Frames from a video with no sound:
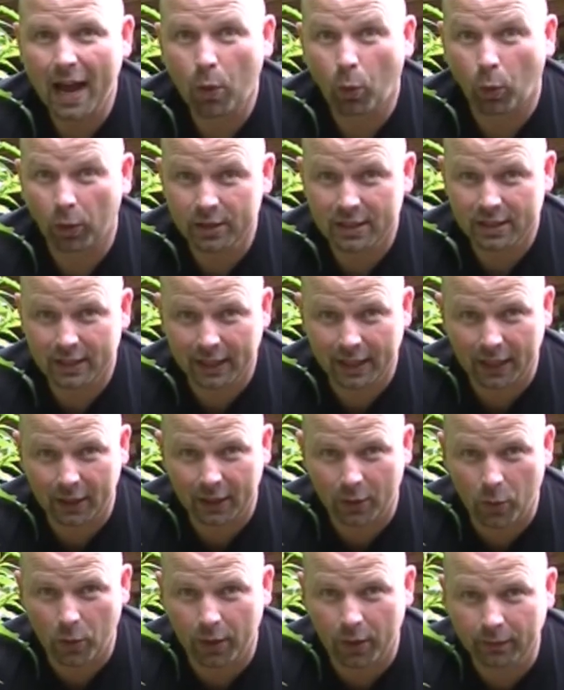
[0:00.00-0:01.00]
Once they
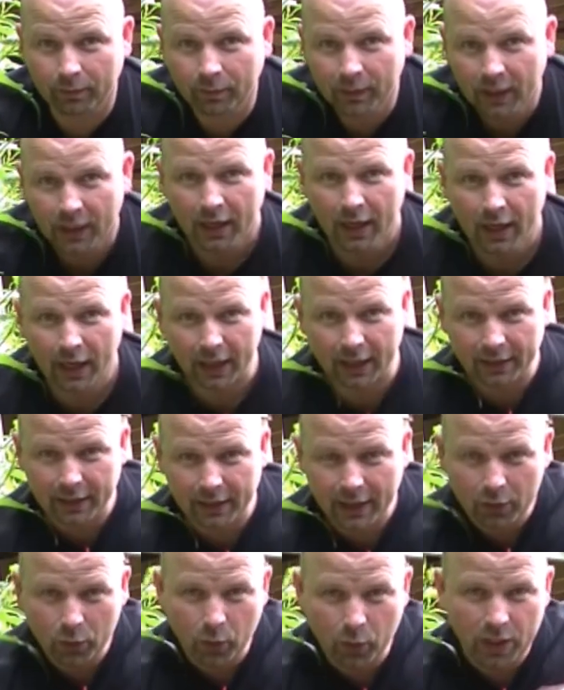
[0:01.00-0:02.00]
get going, I can
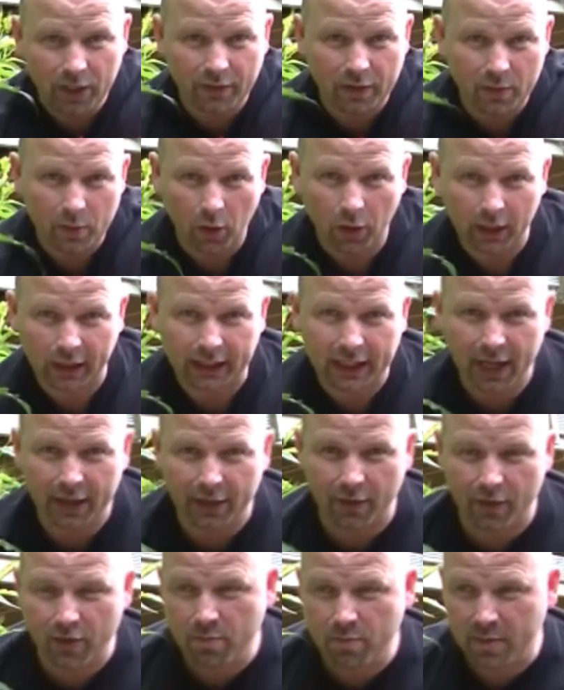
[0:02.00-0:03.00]
then weave them all
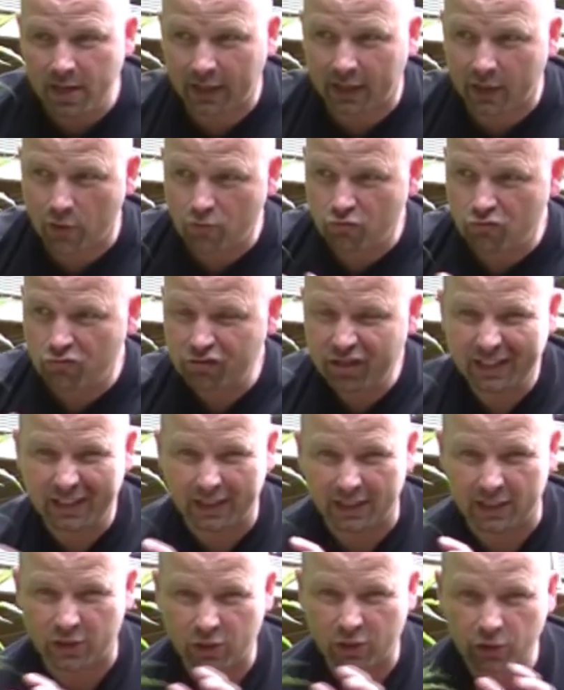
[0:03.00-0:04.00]
together and make a
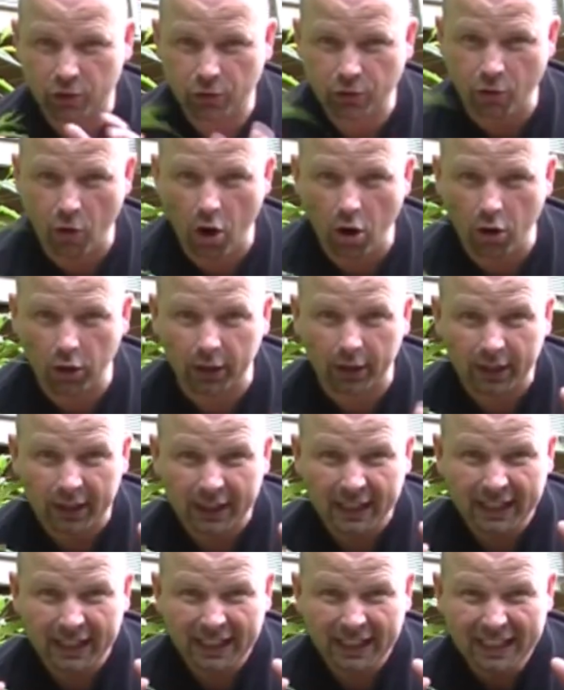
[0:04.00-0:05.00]
really strong
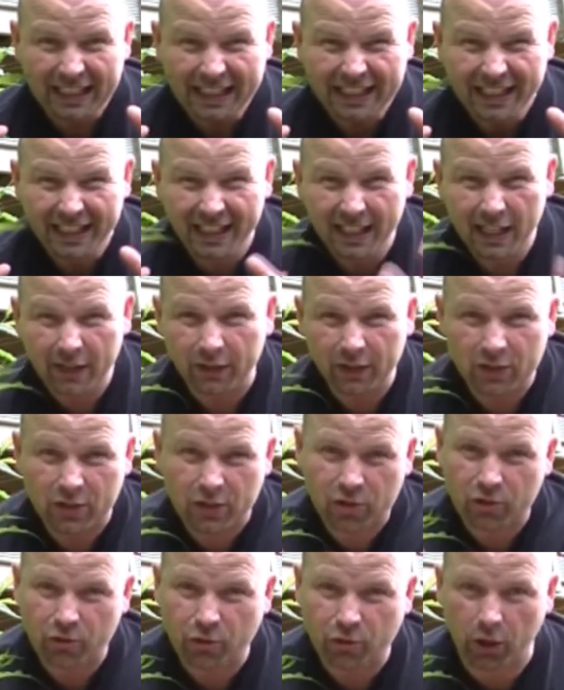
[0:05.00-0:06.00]
living
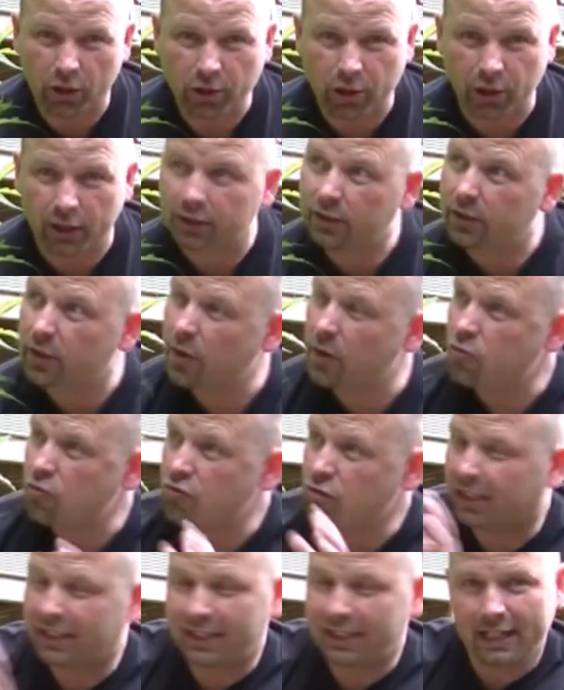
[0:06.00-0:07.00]
structure to
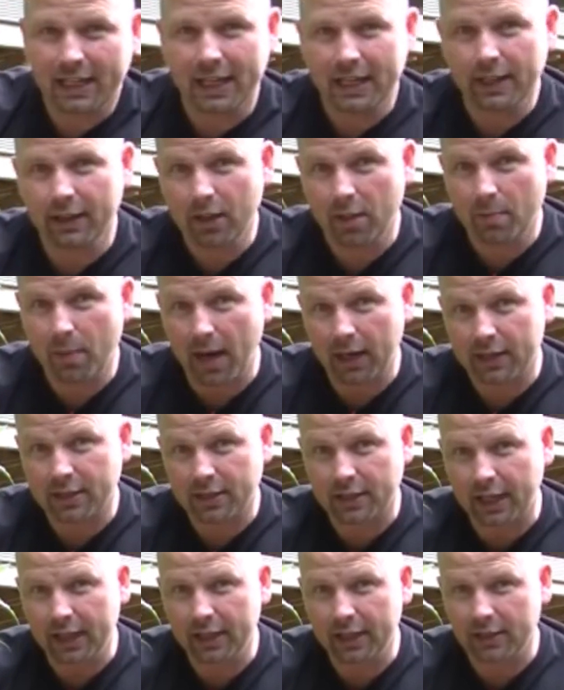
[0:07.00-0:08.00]
retain the bank
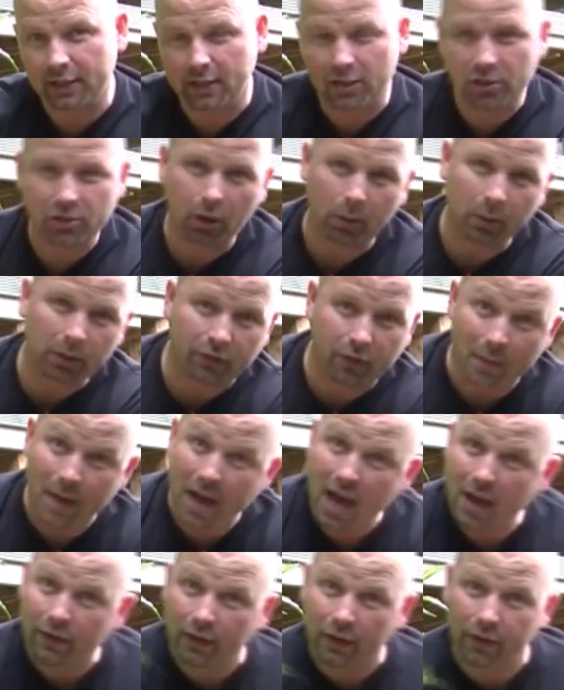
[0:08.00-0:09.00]
side and stop it from
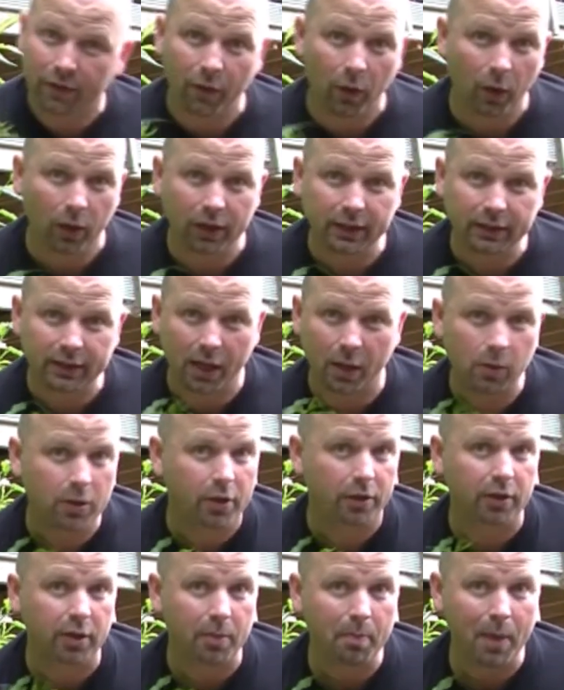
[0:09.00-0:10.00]
ever falling down
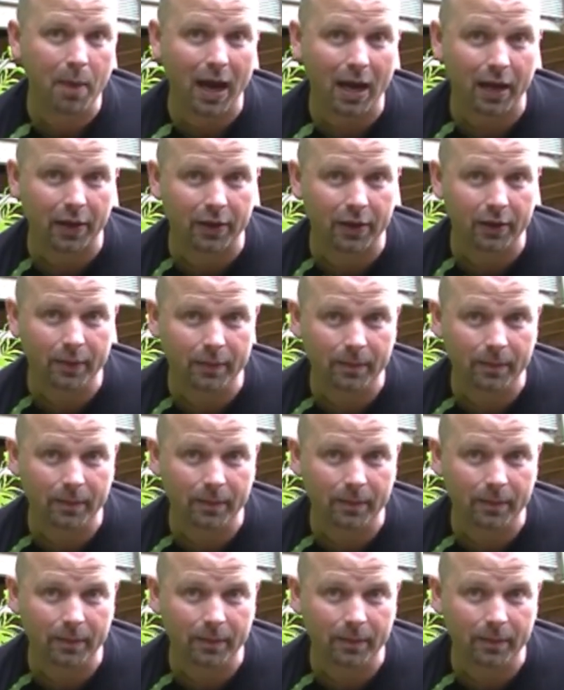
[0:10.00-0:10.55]
onto the path.